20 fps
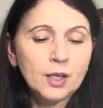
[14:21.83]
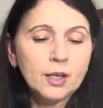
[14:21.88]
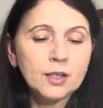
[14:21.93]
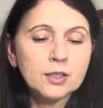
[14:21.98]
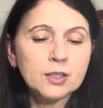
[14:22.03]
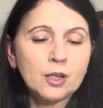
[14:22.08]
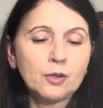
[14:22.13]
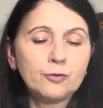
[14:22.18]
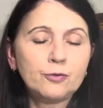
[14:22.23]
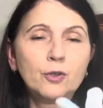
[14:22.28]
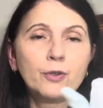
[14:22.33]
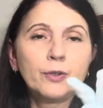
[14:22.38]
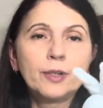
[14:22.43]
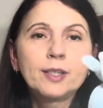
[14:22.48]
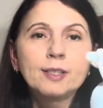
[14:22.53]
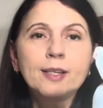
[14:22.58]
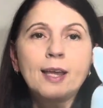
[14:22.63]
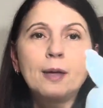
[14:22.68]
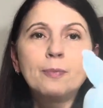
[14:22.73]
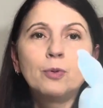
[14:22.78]
So for
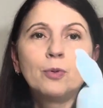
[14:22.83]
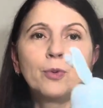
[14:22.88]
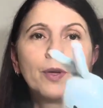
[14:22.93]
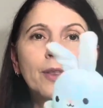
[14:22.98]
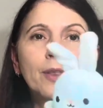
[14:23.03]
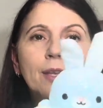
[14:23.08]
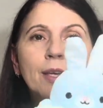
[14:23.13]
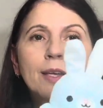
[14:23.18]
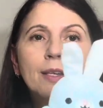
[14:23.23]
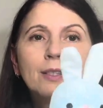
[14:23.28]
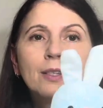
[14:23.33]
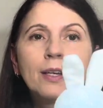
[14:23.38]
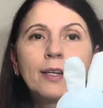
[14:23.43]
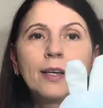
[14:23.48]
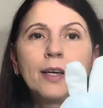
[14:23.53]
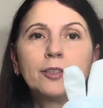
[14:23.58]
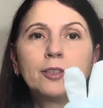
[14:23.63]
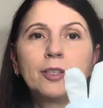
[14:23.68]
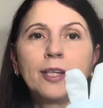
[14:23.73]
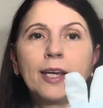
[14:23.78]
example, with these, I
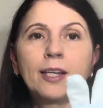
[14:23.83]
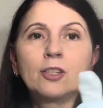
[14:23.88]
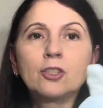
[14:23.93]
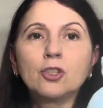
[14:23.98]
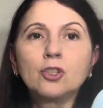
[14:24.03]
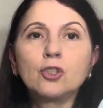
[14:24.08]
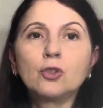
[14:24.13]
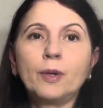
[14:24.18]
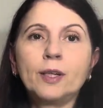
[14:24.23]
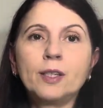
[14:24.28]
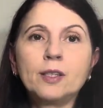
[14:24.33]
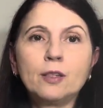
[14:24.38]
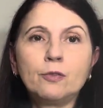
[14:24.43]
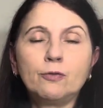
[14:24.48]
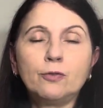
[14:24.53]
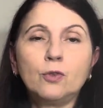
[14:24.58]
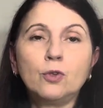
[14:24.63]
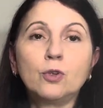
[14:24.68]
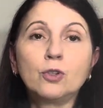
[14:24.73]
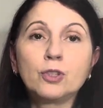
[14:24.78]
go down to
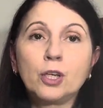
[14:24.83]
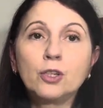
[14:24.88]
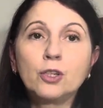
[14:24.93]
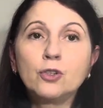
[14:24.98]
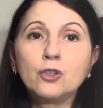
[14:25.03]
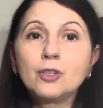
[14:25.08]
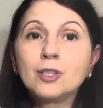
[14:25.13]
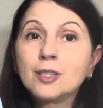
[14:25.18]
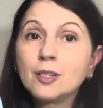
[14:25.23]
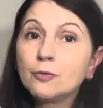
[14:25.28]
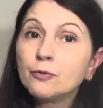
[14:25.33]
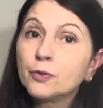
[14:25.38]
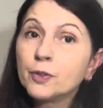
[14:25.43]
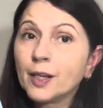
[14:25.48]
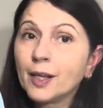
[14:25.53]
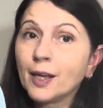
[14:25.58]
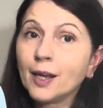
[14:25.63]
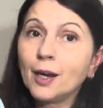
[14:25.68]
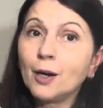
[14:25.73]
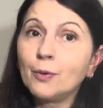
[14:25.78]
24 because I use
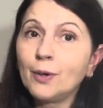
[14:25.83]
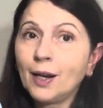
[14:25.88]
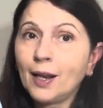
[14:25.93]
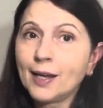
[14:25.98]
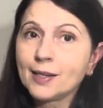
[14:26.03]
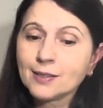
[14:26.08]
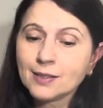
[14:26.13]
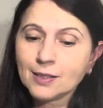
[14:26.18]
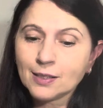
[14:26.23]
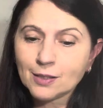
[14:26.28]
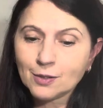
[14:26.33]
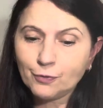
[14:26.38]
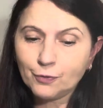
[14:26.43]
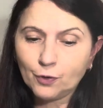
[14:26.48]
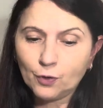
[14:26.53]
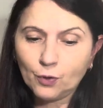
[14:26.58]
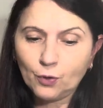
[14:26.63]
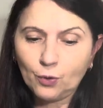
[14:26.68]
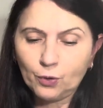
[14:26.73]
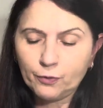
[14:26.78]
different hair elastics
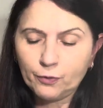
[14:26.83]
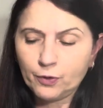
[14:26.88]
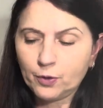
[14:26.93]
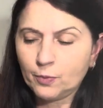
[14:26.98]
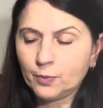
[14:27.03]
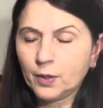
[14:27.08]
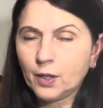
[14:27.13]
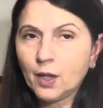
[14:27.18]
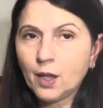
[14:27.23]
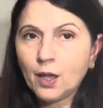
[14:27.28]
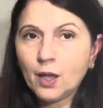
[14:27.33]
for all of them.